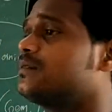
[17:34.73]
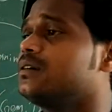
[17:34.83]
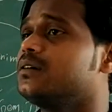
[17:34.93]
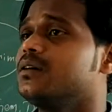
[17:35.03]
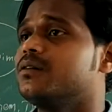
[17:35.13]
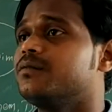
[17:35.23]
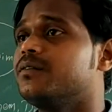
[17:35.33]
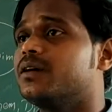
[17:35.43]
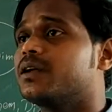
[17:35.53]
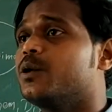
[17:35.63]
of the
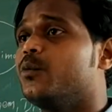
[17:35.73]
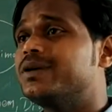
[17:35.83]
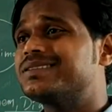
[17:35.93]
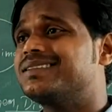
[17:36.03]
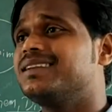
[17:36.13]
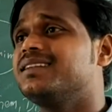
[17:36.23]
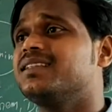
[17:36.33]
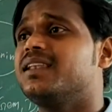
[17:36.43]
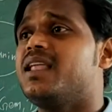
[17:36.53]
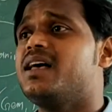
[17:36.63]
work which they did
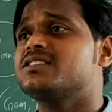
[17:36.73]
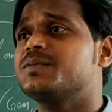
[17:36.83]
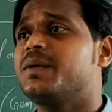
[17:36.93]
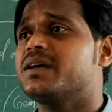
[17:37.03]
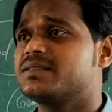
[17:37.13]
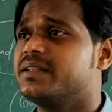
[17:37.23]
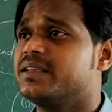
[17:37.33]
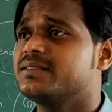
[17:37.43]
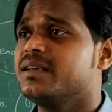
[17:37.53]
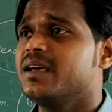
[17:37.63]
in the past
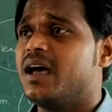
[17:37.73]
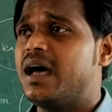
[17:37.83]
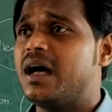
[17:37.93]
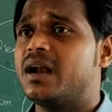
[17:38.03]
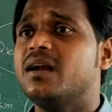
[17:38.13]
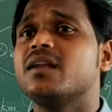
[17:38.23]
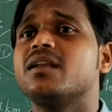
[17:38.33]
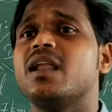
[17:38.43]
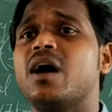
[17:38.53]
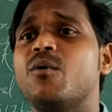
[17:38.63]
days
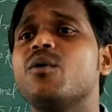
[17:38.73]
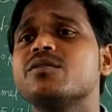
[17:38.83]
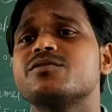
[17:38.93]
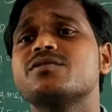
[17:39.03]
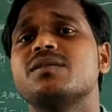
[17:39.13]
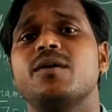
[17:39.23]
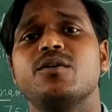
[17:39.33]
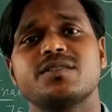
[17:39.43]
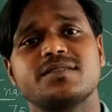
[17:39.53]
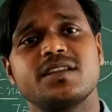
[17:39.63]
are now also
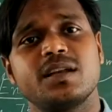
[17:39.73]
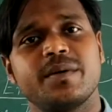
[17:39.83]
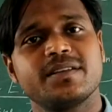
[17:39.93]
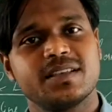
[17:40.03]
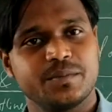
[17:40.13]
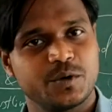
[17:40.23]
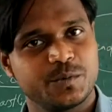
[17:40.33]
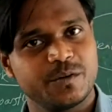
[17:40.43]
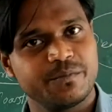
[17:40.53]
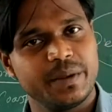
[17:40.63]
somehow sustained by some
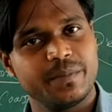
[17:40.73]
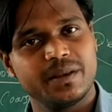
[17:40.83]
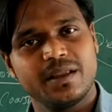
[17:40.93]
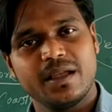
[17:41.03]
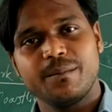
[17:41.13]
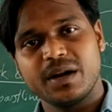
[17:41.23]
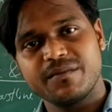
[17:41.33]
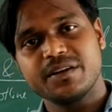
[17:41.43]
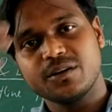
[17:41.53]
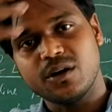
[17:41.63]
group of people. But
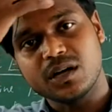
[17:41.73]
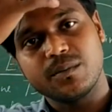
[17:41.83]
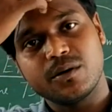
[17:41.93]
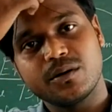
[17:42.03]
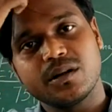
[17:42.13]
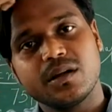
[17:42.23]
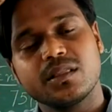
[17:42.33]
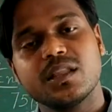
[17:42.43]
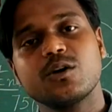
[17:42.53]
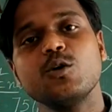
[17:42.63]
if I talk
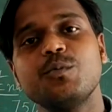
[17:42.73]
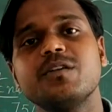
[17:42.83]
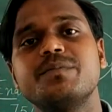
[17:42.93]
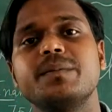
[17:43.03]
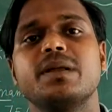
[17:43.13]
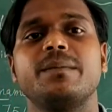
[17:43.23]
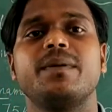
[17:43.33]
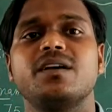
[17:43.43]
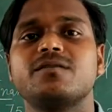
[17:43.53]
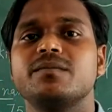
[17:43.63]
about the group of people
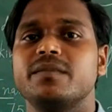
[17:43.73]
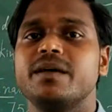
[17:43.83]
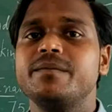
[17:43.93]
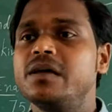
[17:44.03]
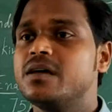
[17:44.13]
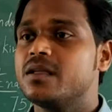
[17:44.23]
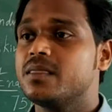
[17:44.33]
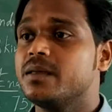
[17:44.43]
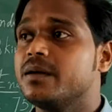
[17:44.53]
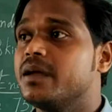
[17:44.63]
apart from them,
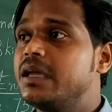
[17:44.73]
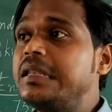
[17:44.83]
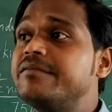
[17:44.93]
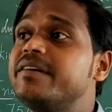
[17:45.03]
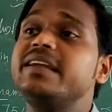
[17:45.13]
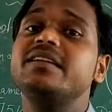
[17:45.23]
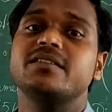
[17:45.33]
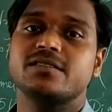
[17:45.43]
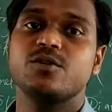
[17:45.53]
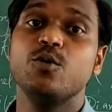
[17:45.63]
the
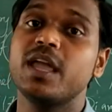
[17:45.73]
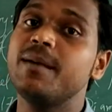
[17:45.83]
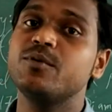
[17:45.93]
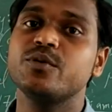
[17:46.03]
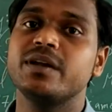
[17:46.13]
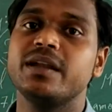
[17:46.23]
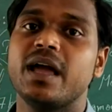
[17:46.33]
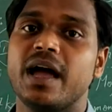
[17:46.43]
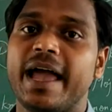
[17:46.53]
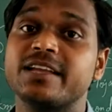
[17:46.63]
invaders who came to
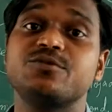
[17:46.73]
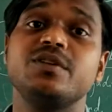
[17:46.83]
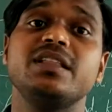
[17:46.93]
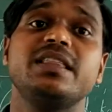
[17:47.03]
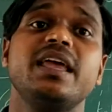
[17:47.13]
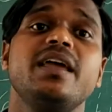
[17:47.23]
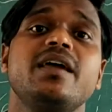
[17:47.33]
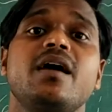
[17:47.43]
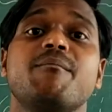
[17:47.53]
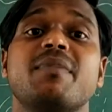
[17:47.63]
India, actually
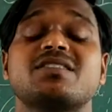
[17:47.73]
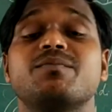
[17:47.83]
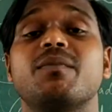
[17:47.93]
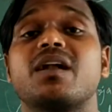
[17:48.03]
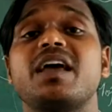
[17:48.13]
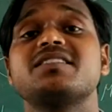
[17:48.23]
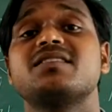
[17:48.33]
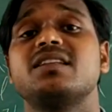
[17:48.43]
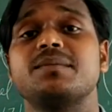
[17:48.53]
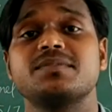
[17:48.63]
they
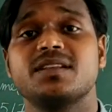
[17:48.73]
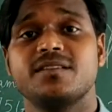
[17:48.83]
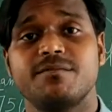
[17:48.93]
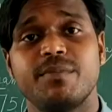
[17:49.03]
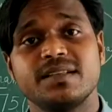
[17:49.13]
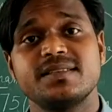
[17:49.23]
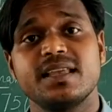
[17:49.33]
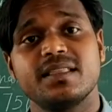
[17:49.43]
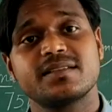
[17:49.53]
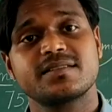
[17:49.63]
mesmerized themselves by
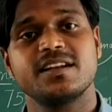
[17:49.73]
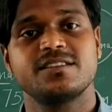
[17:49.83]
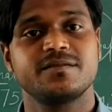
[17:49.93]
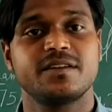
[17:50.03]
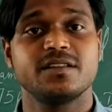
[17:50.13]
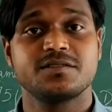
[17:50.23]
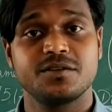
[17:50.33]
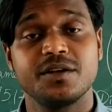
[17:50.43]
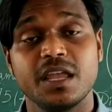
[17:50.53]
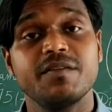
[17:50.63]
seeing this kinds of
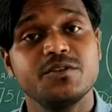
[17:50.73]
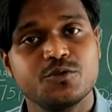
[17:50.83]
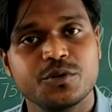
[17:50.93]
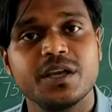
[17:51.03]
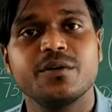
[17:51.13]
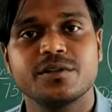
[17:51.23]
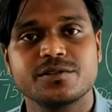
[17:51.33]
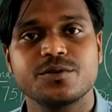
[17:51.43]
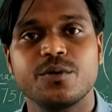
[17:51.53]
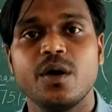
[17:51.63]
culture. Even today
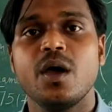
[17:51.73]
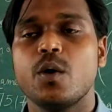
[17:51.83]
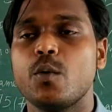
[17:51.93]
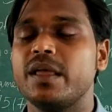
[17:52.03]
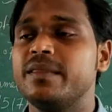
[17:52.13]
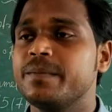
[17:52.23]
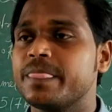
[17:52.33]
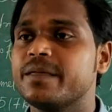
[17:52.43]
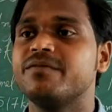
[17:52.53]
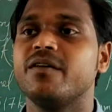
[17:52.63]
also,
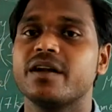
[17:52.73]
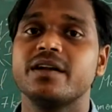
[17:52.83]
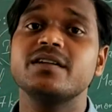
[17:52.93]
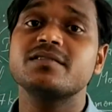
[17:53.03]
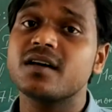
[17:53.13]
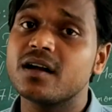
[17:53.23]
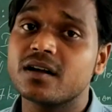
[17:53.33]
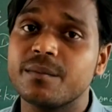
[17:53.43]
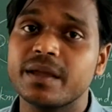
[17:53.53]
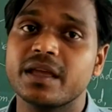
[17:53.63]
when the foreigners
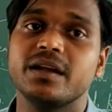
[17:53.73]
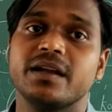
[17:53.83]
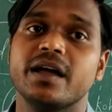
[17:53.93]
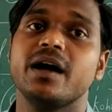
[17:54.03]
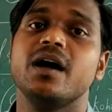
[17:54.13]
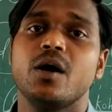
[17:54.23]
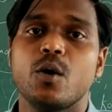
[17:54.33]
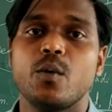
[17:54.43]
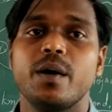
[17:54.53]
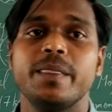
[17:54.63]
are coming in India,
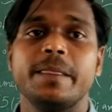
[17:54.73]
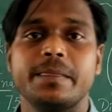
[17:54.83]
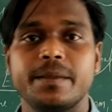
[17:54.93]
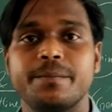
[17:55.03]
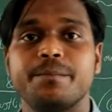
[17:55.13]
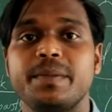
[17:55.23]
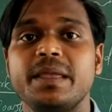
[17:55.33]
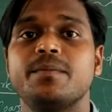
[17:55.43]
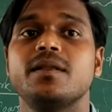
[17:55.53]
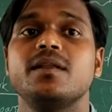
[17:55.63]
when the
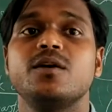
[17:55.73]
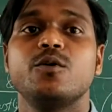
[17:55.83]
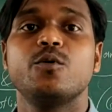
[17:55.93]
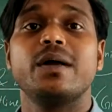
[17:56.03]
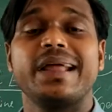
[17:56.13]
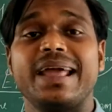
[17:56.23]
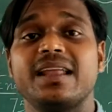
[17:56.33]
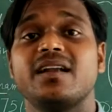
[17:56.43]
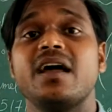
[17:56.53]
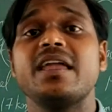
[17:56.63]
people who are
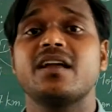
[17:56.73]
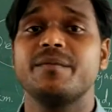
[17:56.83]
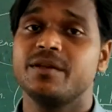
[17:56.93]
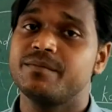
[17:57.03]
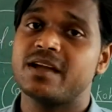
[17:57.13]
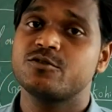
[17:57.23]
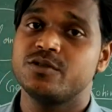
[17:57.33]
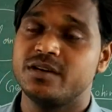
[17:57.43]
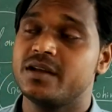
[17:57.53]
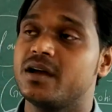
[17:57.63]
NRI coming back
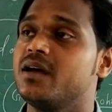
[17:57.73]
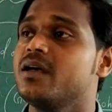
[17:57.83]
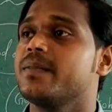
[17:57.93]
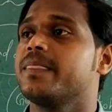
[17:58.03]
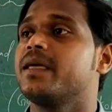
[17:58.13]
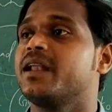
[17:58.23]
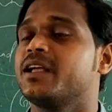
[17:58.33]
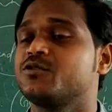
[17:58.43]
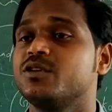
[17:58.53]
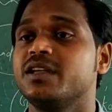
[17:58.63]
to India, they are
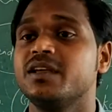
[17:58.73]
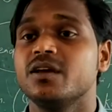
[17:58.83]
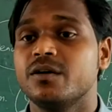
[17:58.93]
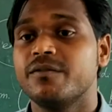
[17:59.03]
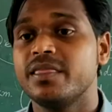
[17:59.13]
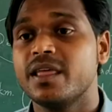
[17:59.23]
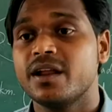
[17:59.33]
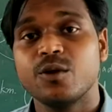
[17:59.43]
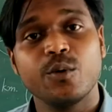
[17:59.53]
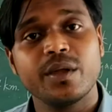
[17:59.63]
actually, when they
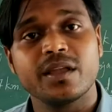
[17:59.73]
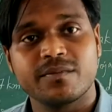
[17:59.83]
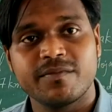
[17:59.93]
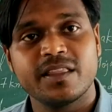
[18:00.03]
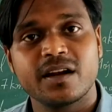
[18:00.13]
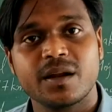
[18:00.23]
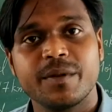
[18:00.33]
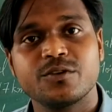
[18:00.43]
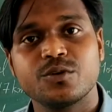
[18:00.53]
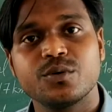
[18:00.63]
are
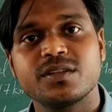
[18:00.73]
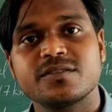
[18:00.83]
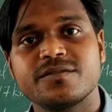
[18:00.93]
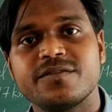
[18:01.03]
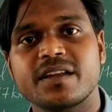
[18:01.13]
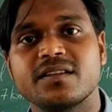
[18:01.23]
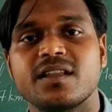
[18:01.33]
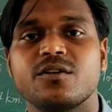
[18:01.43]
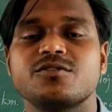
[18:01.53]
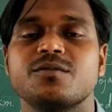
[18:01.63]
coming to know this fact,
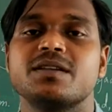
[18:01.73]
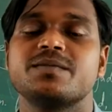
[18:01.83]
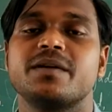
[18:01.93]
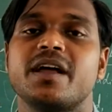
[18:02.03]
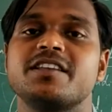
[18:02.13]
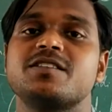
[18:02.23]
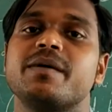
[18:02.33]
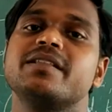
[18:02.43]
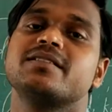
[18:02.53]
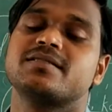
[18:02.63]
they are also mesmerized
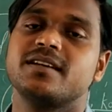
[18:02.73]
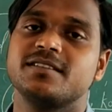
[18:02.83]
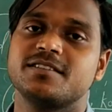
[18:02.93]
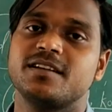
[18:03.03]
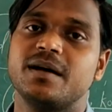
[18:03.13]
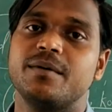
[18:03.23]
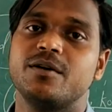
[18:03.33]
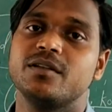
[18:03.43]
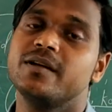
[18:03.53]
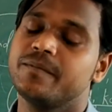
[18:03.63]
by this culture
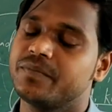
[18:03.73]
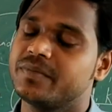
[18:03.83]
about the